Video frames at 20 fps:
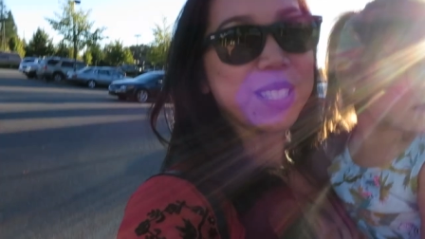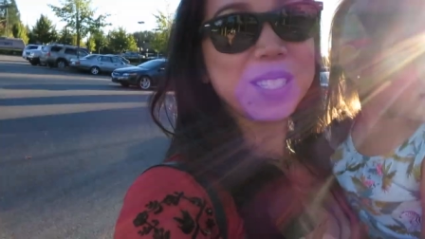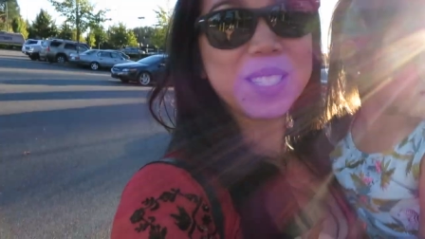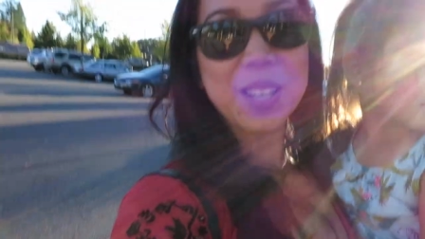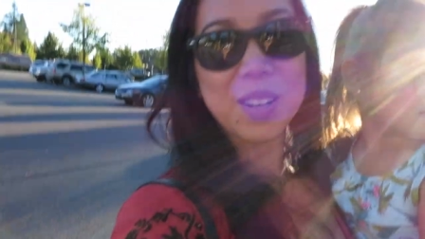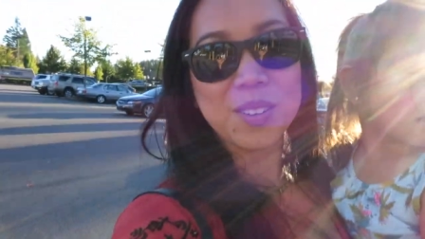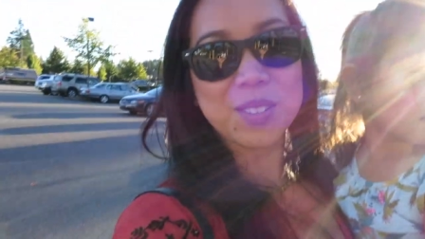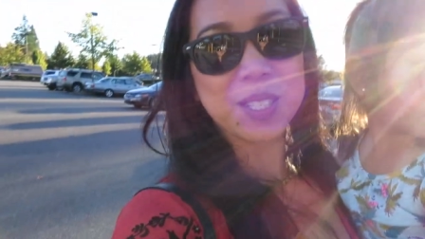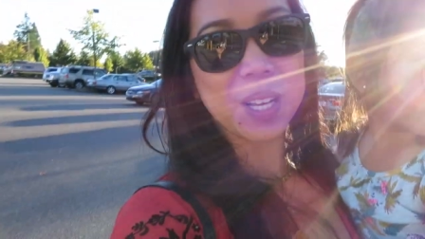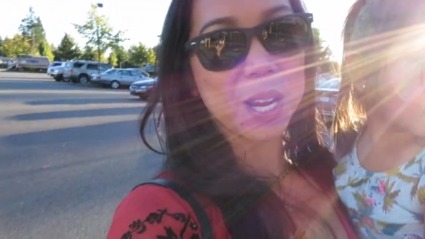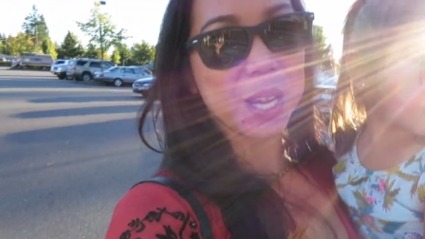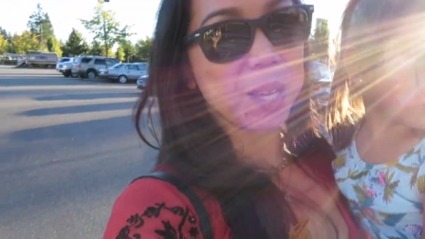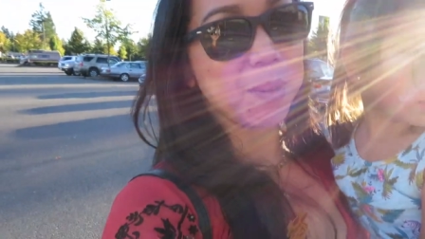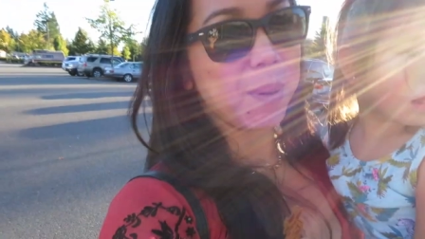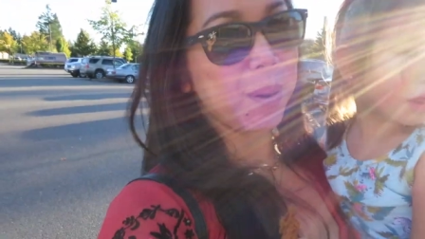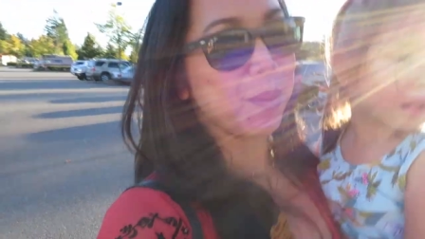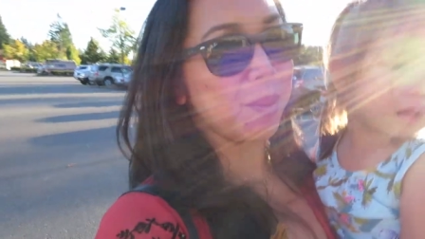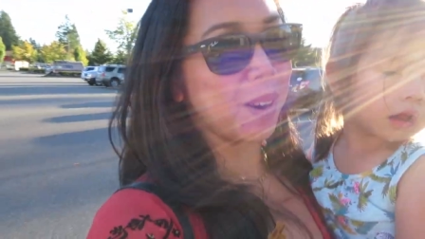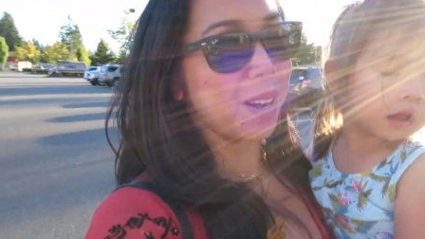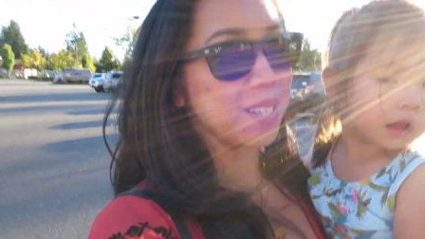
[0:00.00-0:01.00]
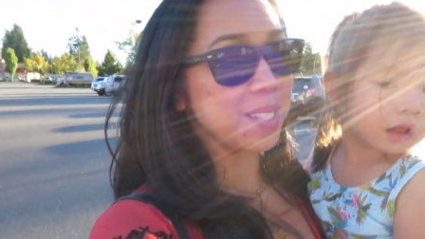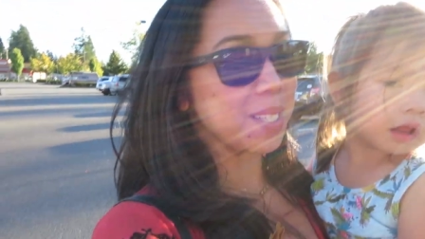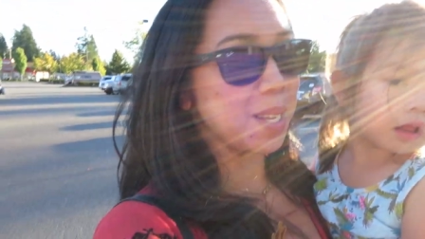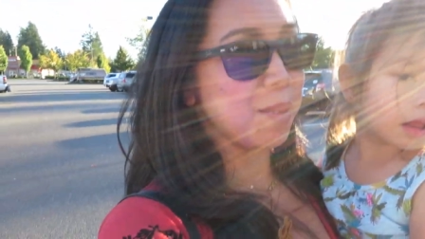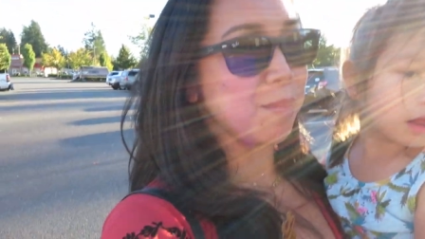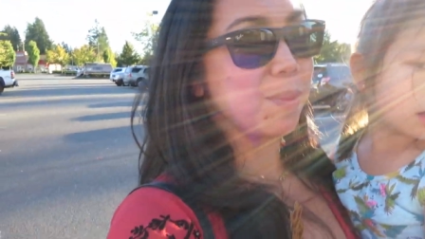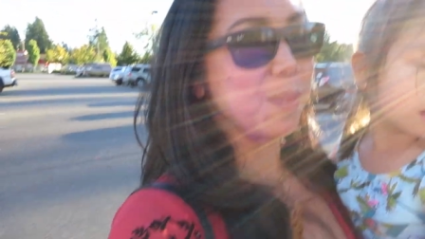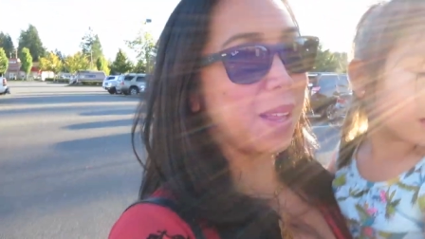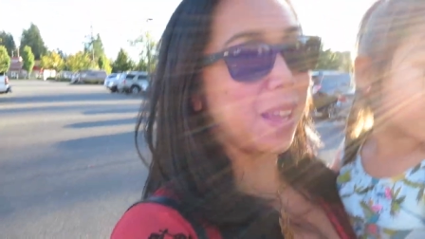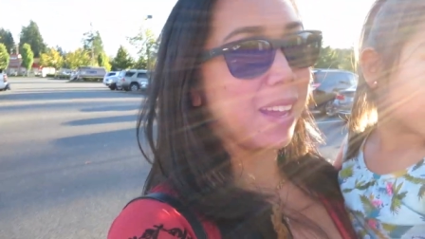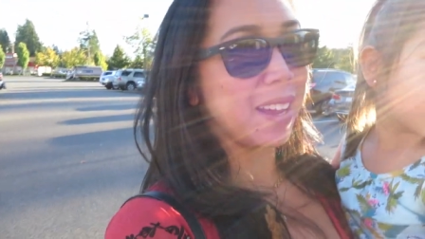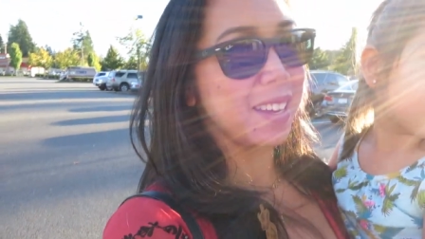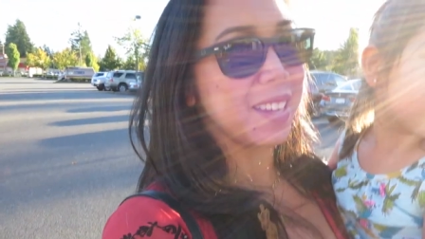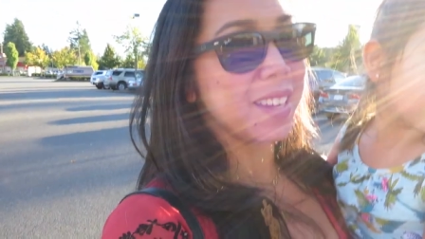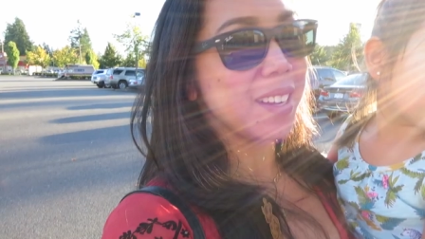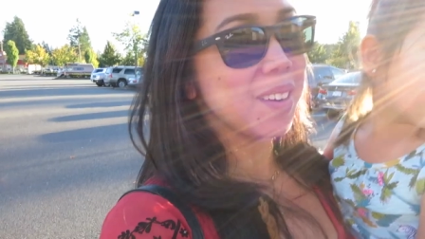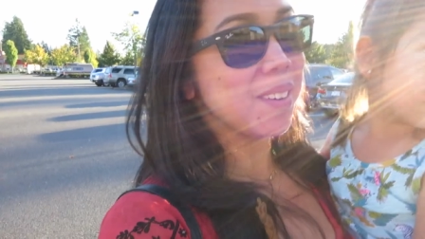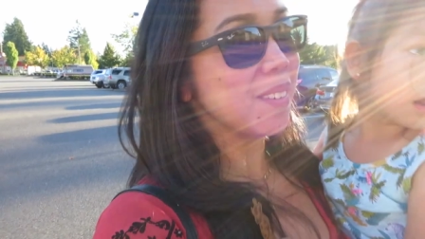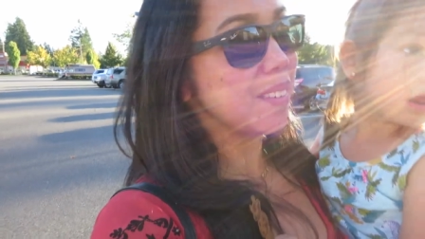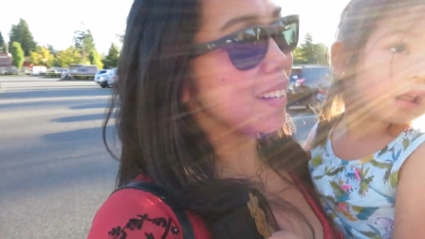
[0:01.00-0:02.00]
So talking about Ross, I'm
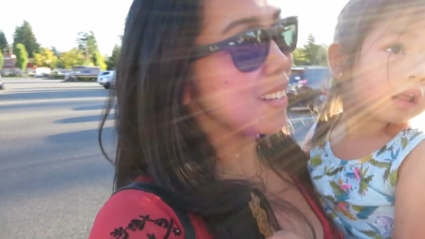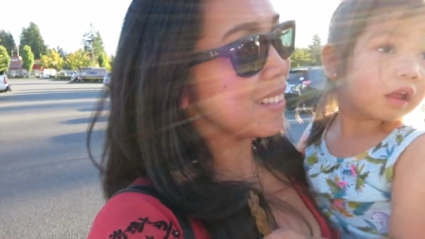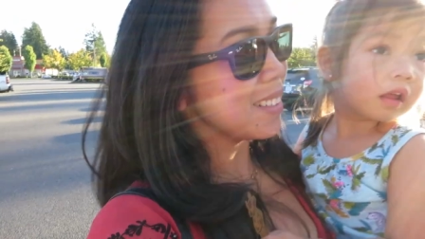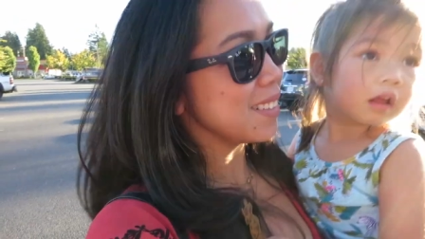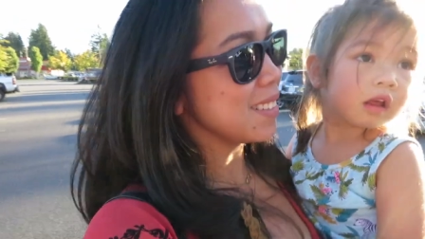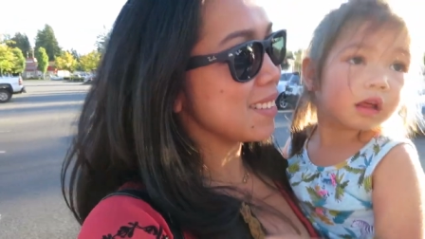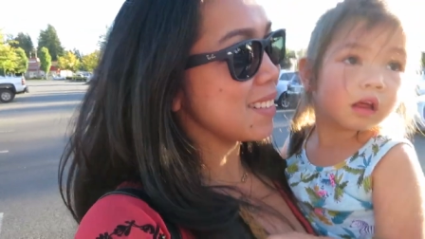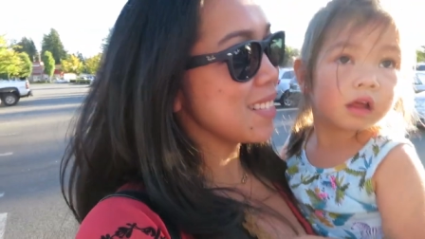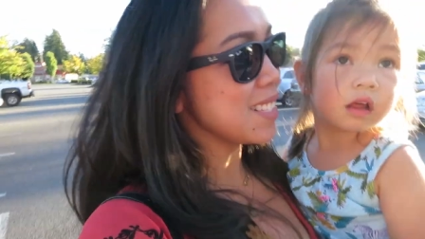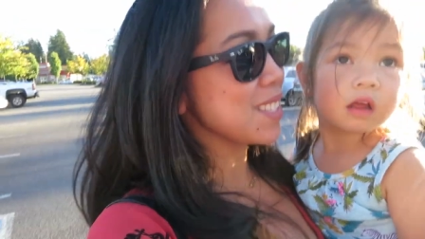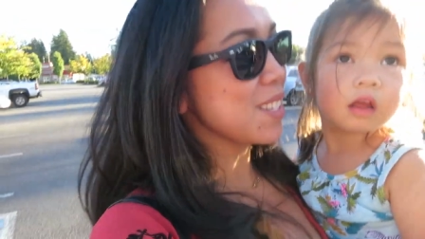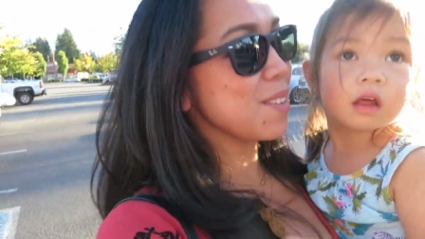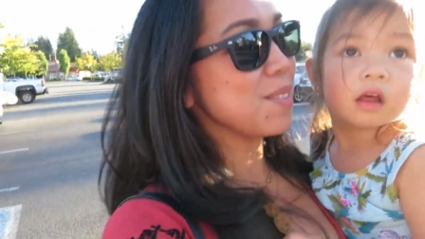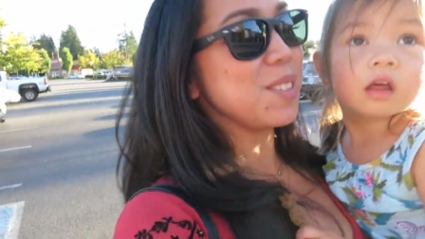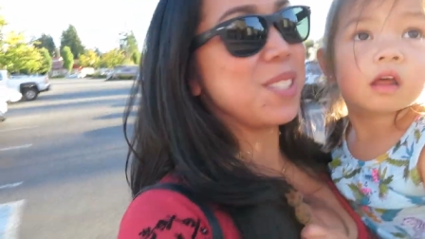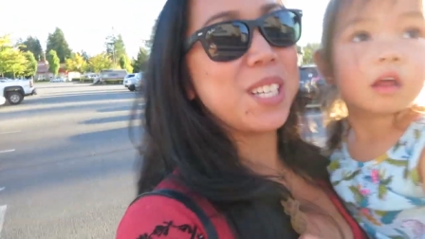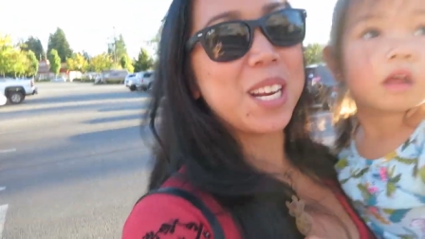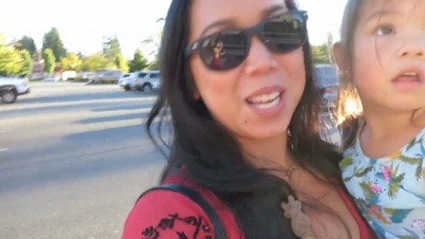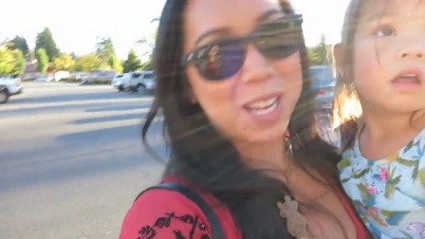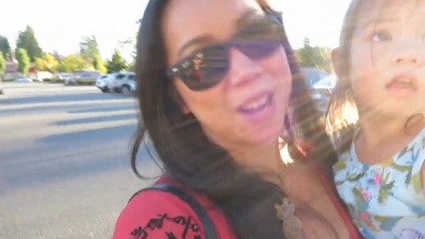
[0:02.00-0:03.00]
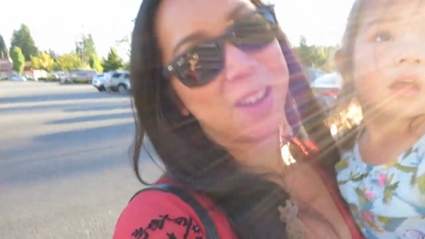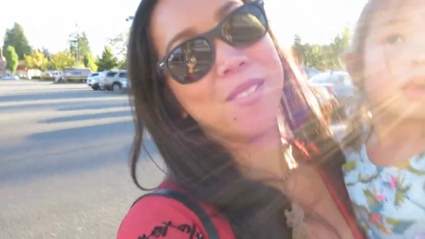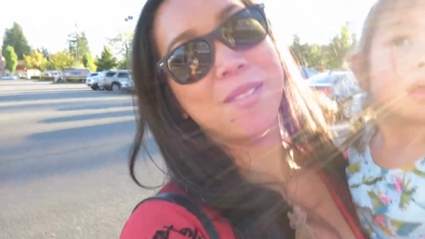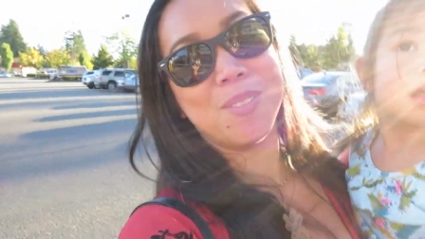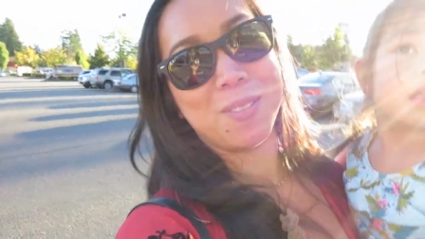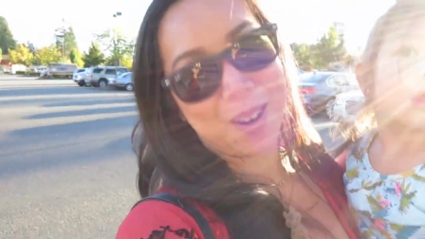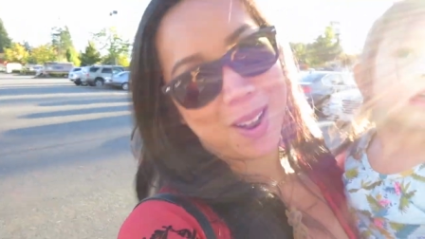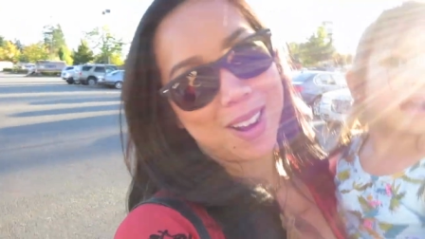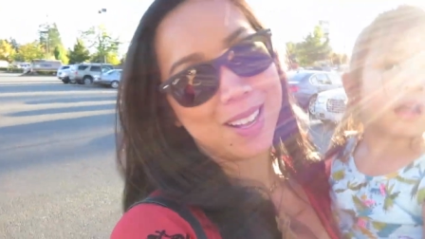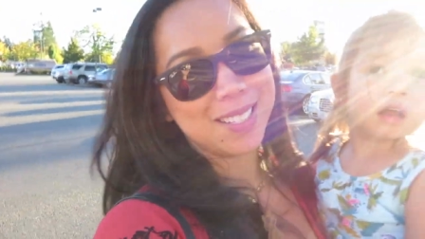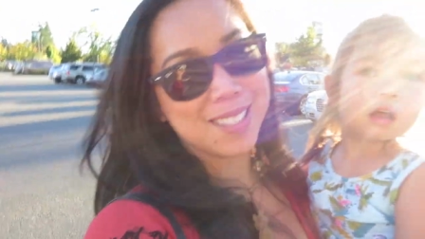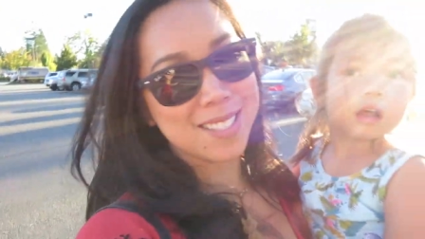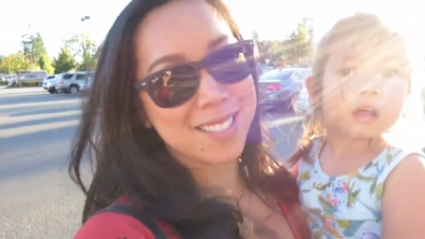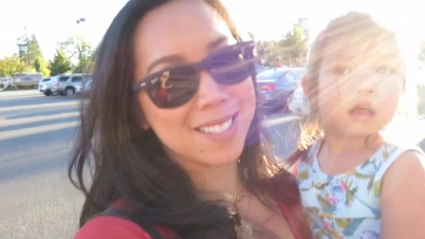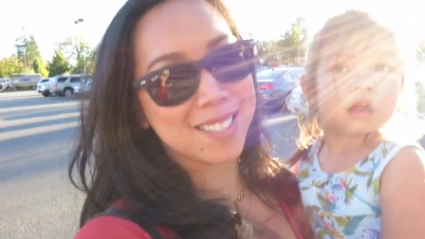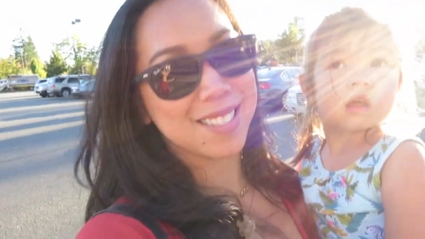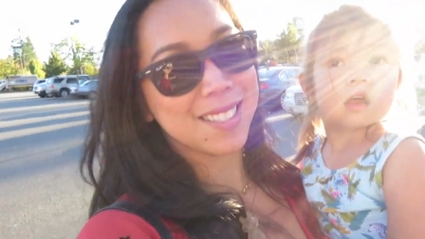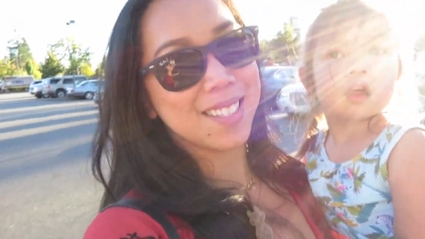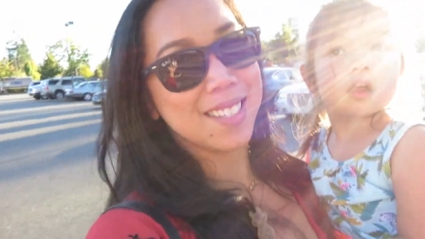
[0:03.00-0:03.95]
like, you know what? Let's go check out Ross.